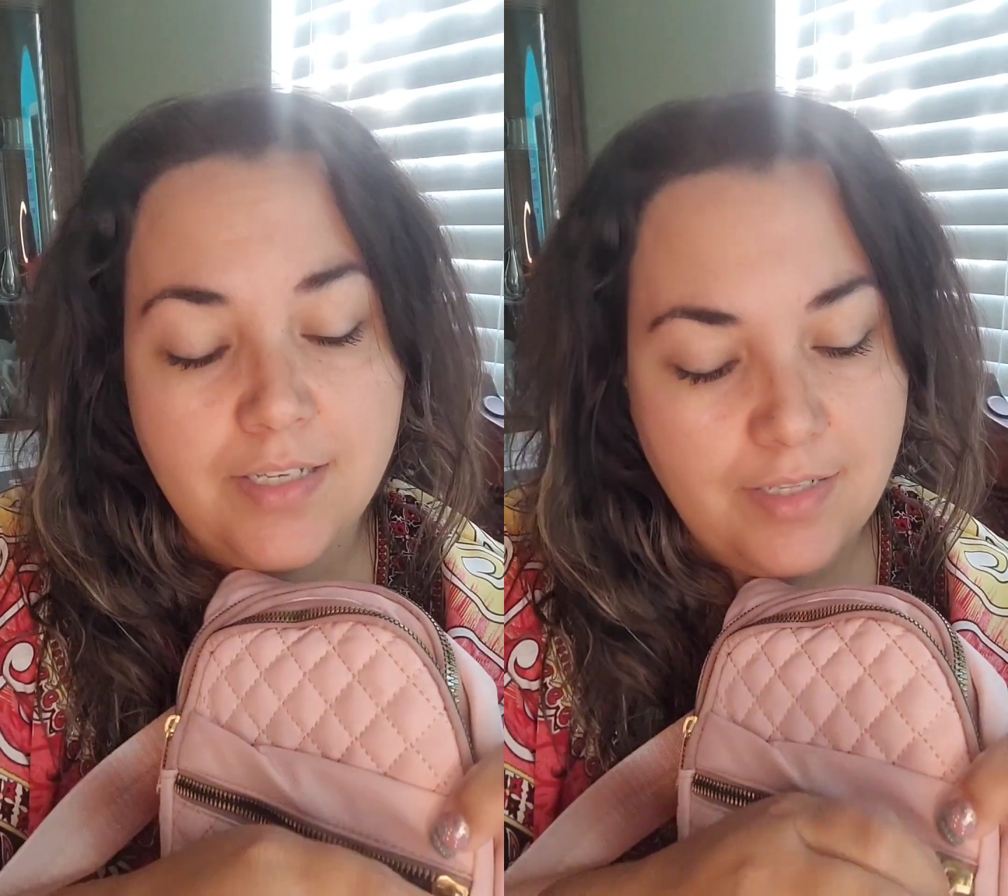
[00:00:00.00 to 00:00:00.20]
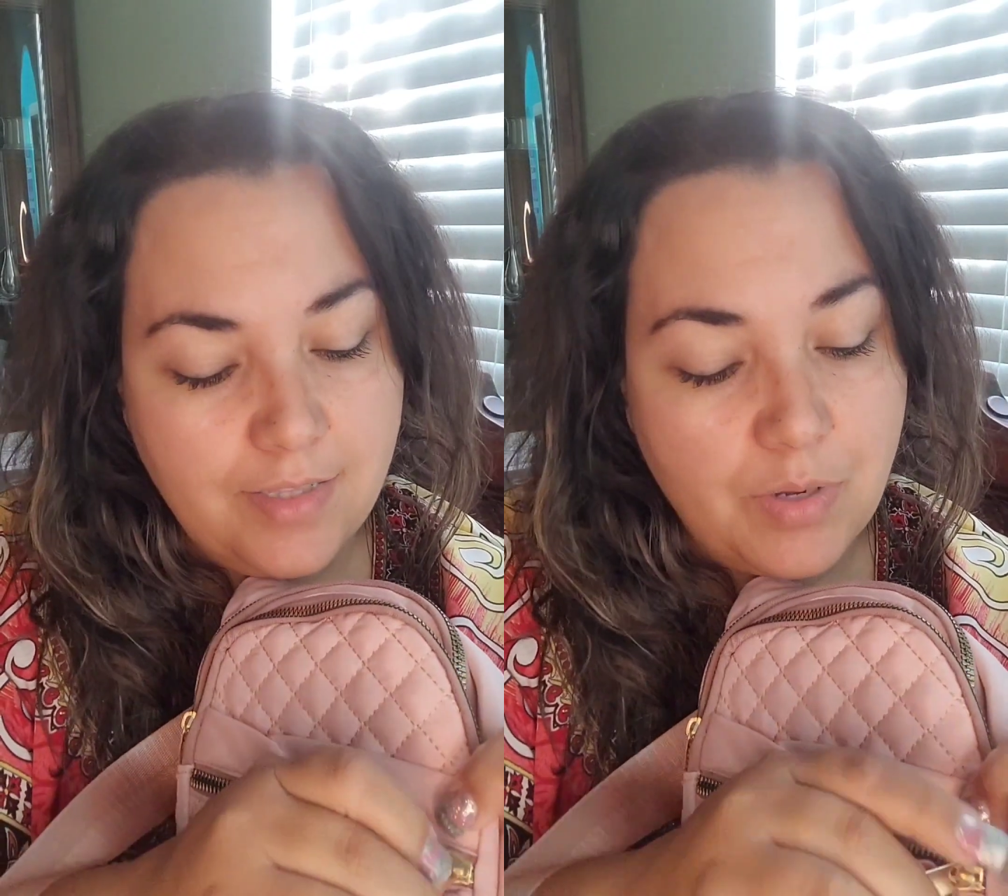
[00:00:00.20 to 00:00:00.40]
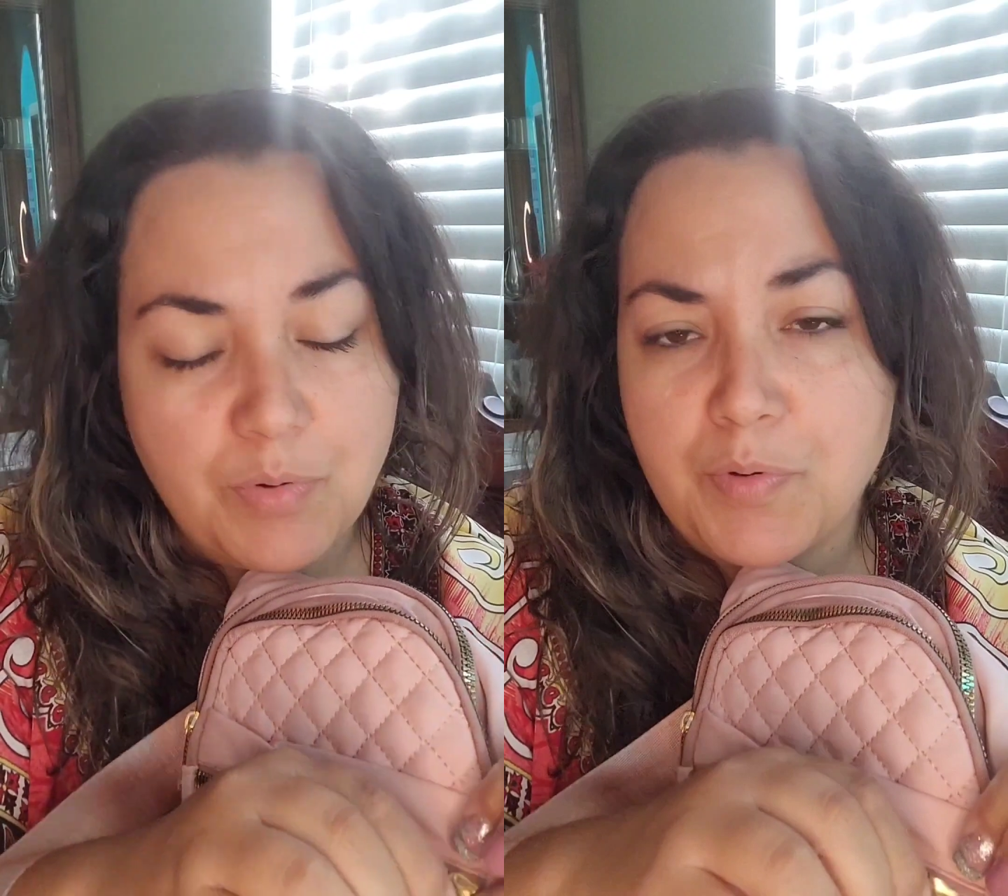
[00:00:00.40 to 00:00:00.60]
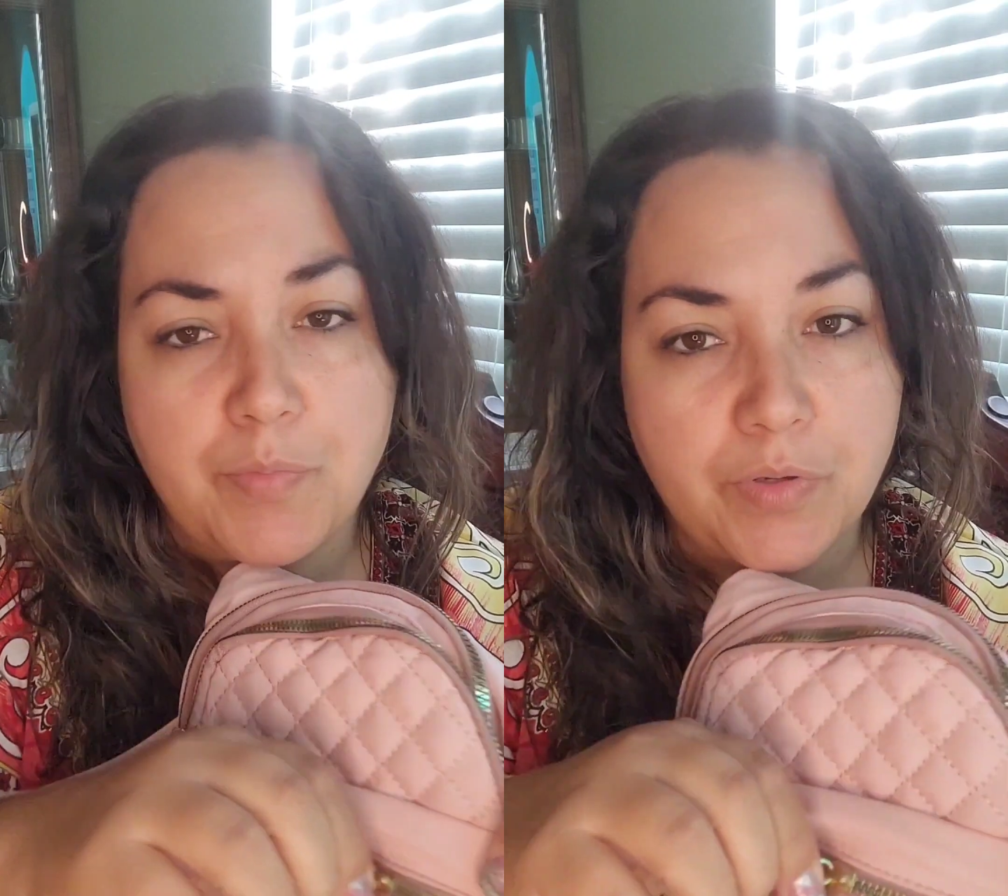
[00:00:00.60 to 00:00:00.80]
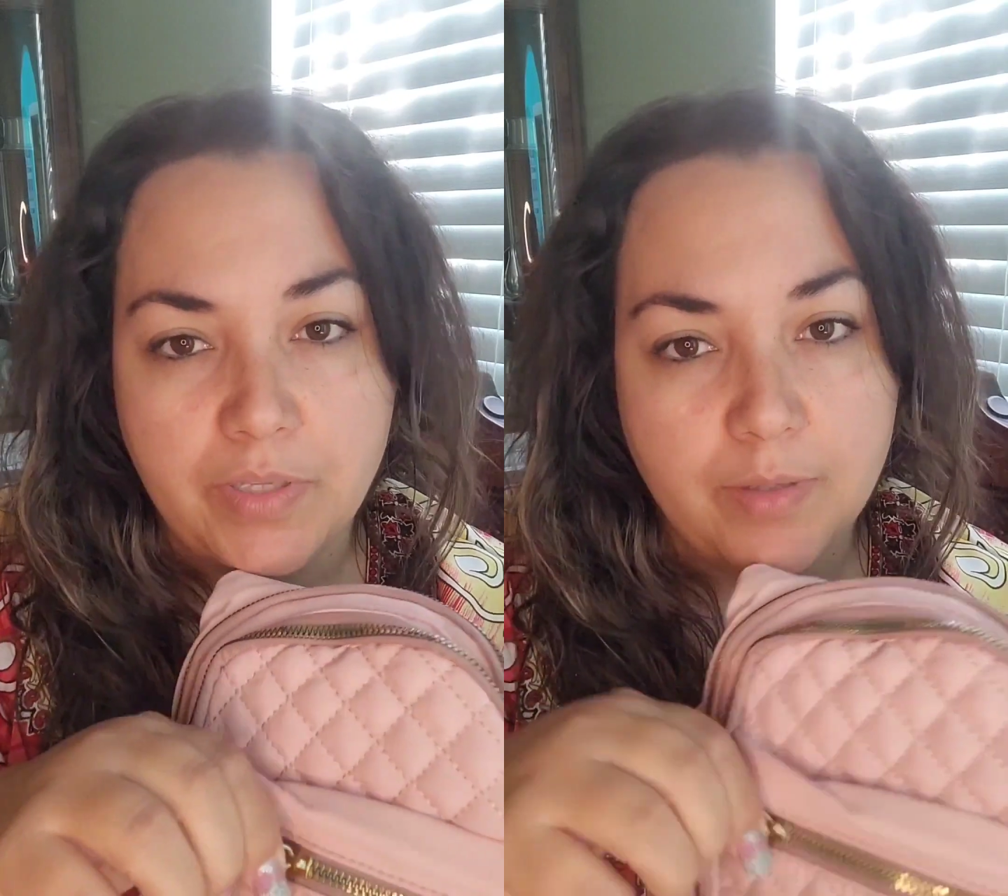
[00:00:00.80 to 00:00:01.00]
they were
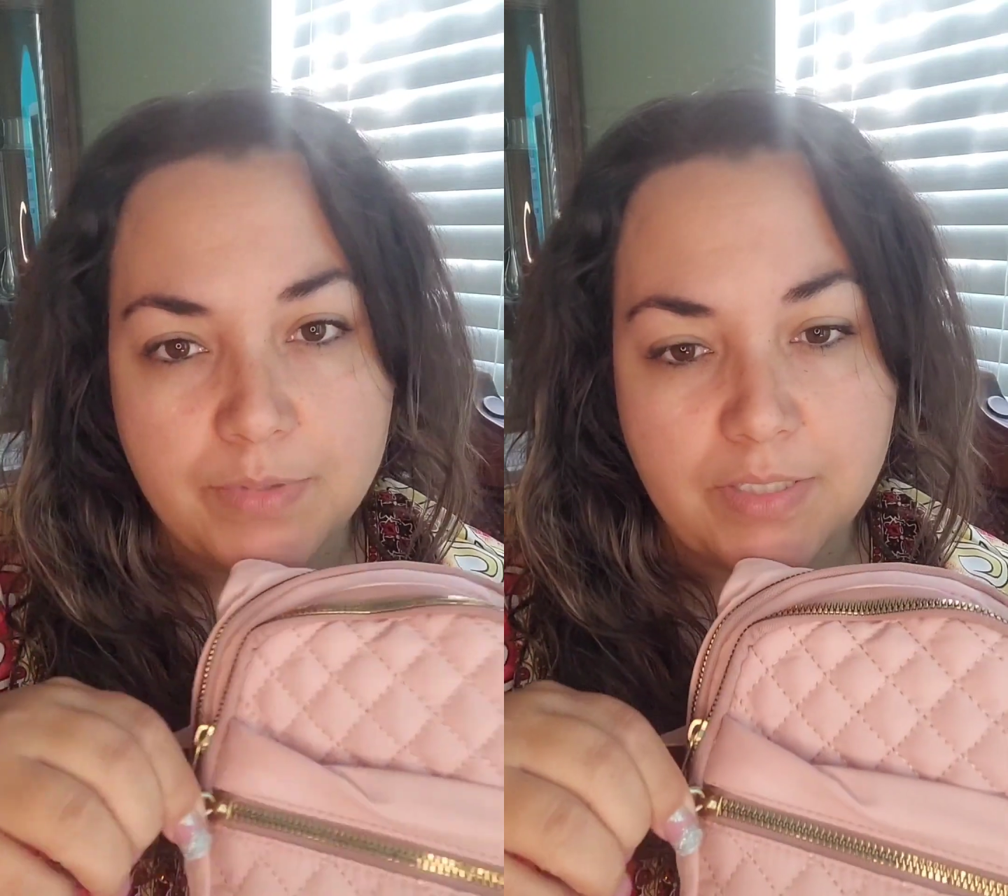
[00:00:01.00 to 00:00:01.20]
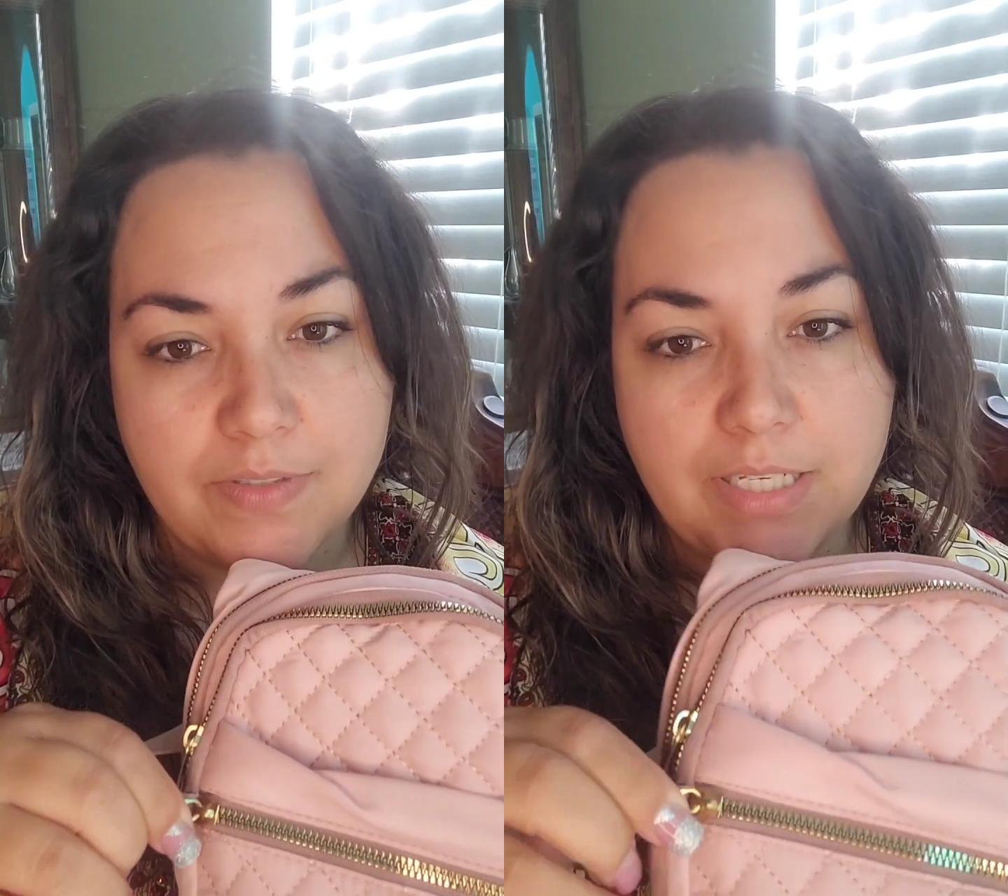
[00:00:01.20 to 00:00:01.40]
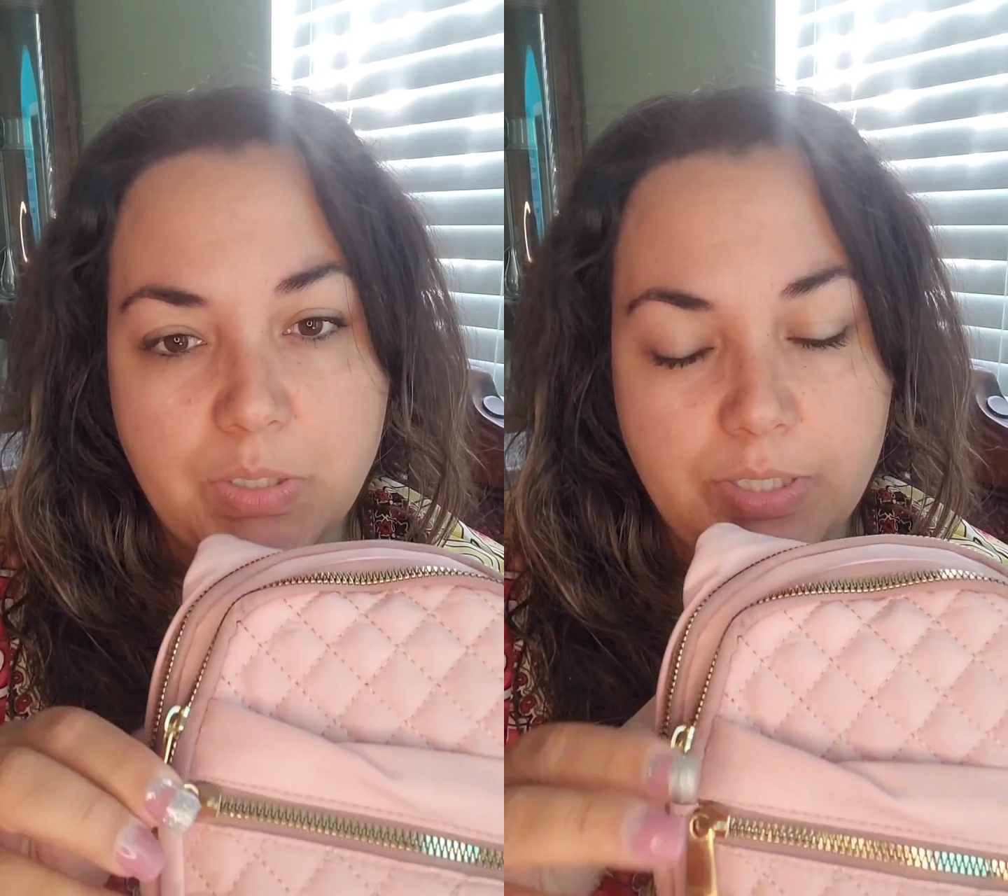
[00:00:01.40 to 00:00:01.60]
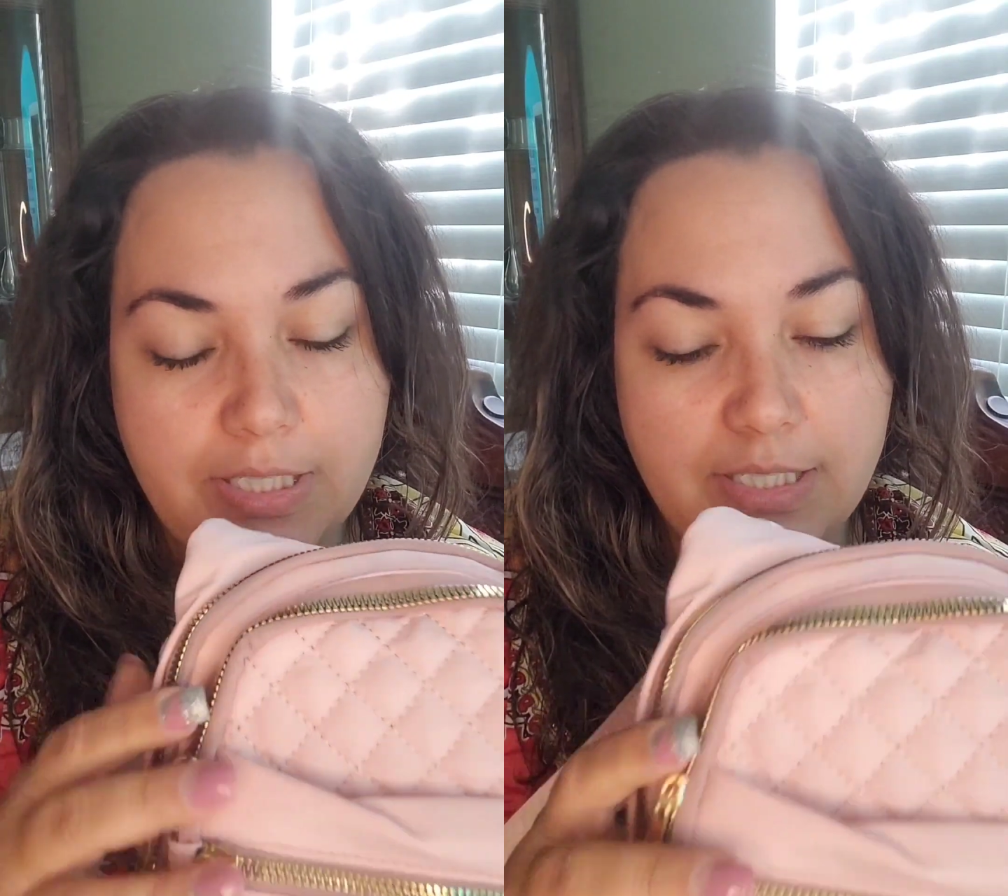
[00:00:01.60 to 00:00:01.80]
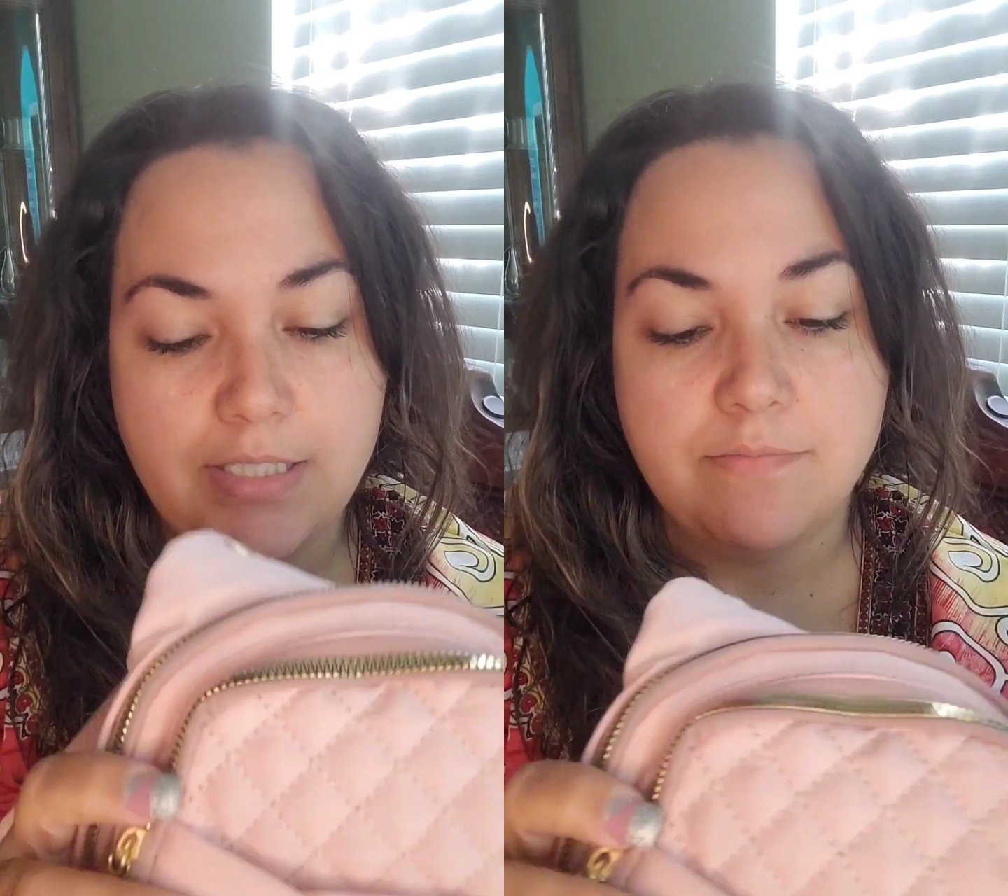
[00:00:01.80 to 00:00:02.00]
promoting themselves like crazy.